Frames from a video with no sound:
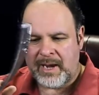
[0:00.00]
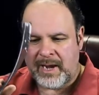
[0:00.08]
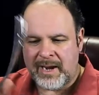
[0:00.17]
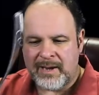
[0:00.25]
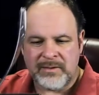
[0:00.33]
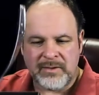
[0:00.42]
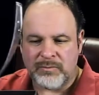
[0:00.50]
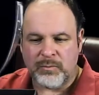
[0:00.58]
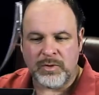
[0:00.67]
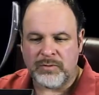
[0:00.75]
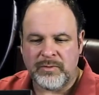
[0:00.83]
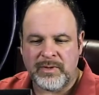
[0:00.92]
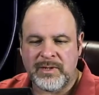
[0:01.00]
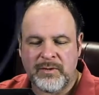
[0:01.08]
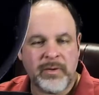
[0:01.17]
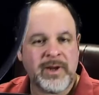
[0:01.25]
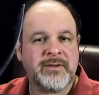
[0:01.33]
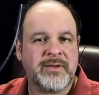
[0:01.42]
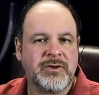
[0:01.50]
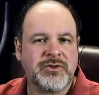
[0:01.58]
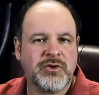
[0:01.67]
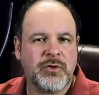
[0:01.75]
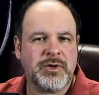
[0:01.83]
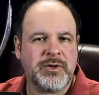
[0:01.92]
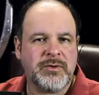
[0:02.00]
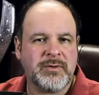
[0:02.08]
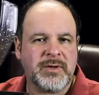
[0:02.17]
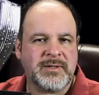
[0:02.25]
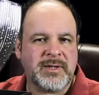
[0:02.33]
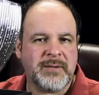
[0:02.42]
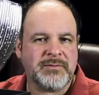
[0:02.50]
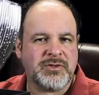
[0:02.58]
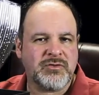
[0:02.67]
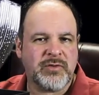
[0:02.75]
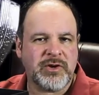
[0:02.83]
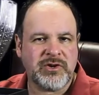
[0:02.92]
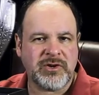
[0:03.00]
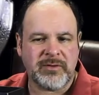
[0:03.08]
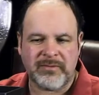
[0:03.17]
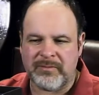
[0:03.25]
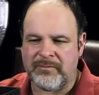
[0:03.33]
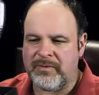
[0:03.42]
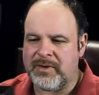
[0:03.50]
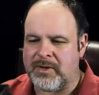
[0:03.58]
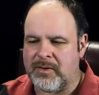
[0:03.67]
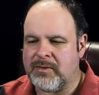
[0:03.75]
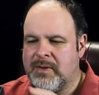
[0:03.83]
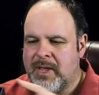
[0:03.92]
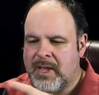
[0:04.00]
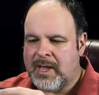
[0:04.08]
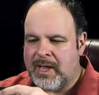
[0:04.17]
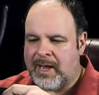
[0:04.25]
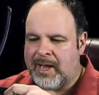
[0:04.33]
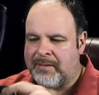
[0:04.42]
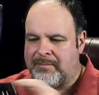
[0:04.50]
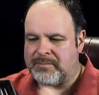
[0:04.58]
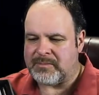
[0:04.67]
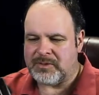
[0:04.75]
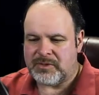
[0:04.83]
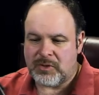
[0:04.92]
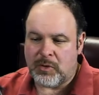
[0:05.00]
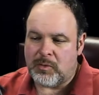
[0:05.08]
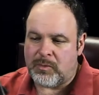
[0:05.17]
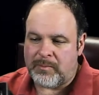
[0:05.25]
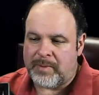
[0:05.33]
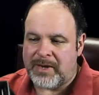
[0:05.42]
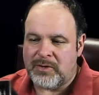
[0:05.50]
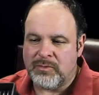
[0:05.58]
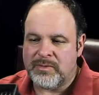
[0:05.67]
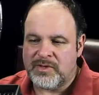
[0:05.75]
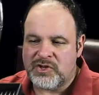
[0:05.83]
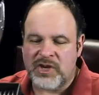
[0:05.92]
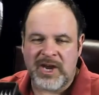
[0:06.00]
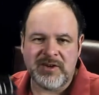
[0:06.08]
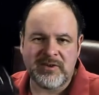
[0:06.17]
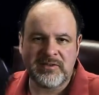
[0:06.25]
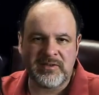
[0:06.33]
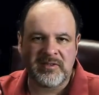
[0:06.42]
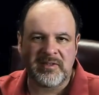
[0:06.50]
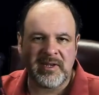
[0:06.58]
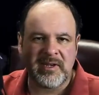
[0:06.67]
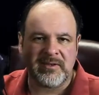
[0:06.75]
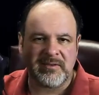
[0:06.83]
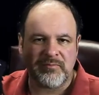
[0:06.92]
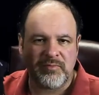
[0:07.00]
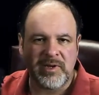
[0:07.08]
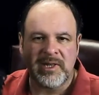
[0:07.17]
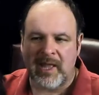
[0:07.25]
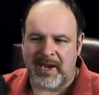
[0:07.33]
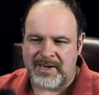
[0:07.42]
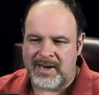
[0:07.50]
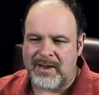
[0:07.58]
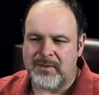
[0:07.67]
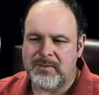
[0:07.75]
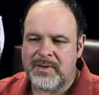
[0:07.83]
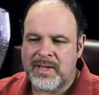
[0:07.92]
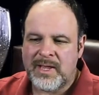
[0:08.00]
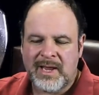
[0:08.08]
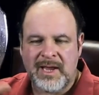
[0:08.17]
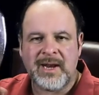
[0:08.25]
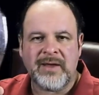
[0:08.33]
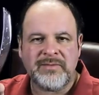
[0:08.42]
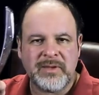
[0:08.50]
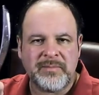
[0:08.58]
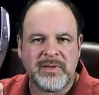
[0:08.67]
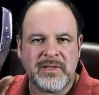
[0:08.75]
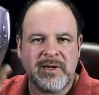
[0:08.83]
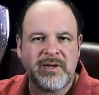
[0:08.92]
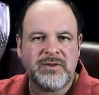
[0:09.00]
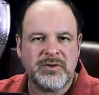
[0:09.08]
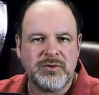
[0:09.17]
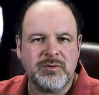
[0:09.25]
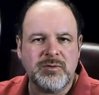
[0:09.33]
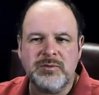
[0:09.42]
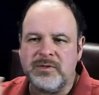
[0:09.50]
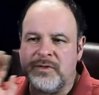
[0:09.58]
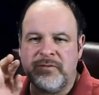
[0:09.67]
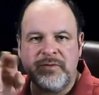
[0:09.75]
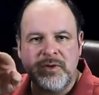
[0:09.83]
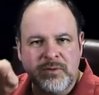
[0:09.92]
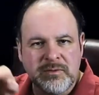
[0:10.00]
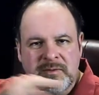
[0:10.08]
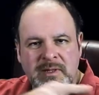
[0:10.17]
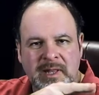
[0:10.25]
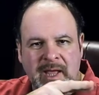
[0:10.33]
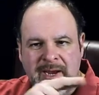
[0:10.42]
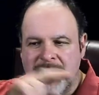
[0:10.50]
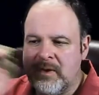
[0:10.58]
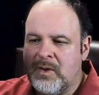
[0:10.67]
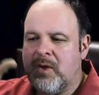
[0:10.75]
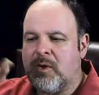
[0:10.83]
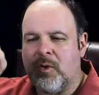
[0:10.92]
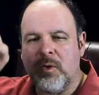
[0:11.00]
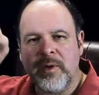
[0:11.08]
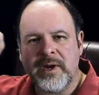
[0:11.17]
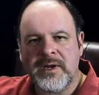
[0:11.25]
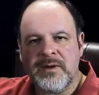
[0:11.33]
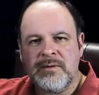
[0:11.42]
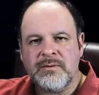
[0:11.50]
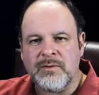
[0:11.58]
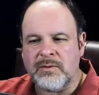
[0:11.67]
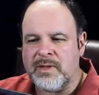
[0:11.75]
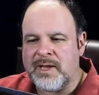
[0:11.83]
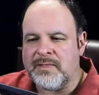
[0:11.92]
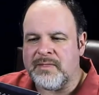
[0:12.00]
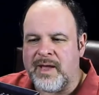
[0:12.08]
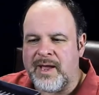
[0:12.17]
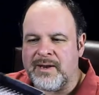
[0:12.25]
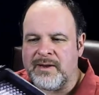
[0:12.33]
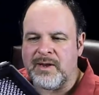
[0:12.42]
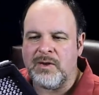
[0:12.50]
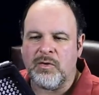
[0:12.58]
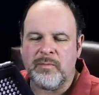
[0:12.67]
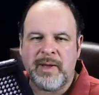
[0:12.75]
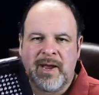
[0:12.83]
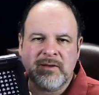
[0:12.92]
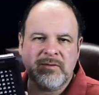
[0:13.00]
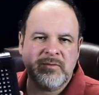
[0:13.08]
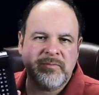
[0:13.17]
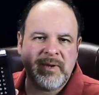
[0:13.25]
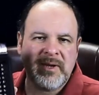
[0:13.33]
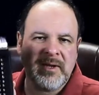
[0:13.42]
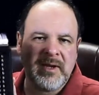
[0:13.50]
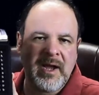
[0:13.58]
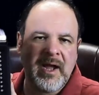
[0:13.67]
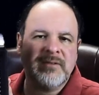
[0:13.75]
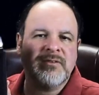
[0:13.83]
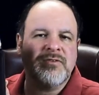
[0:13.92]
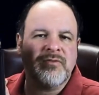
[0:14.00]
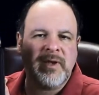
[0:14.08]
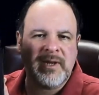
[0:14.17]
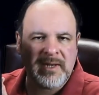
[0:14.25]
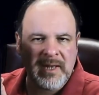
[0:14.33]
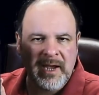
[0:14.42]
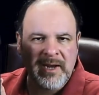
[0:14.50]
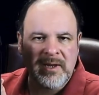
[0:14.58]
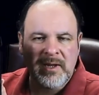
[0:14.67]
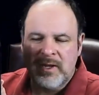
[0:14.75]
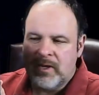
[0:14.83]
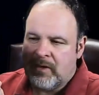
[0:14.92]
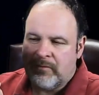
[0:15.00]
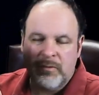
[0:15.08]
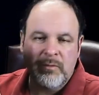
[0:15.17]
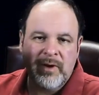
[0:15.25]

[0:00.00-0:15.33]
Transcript: And this worked really great, as I'll show you a demonstration of some video. So by doing these changes, this thing is pretty light now, and I have the ability to diffuse the light, or I can go like that and go back to being a concentrated light for